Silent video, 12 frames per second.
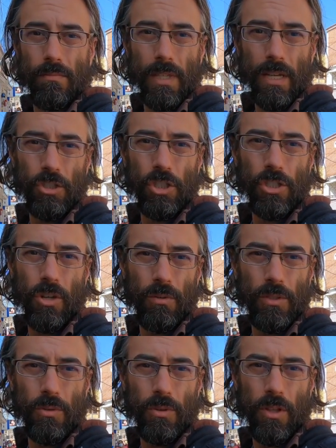Now she's
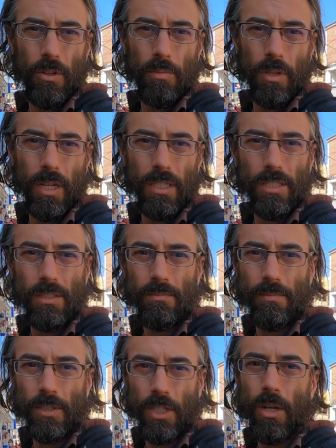going to another place,
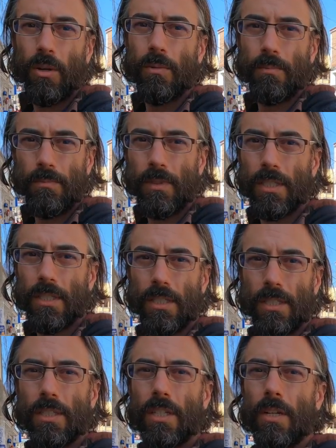so this
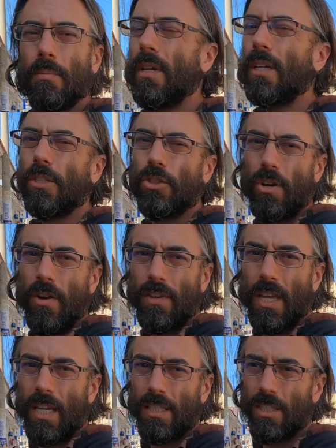is going to be an
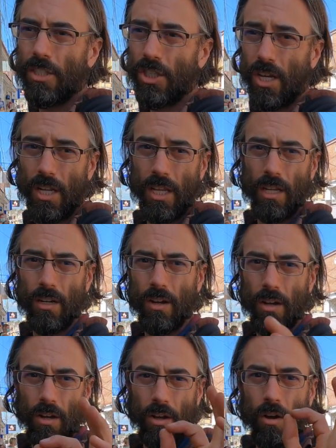extravaganza. She's got to
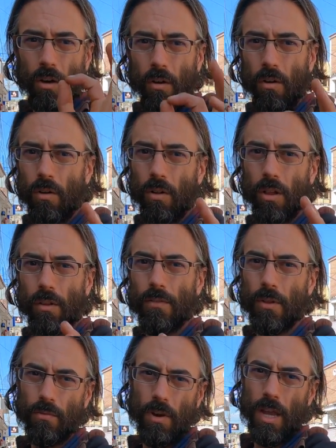get all of
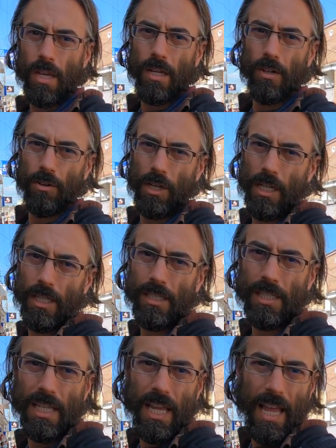the right
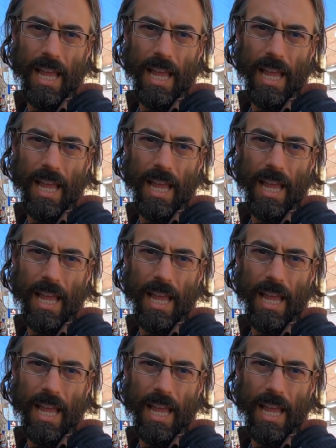ingredients.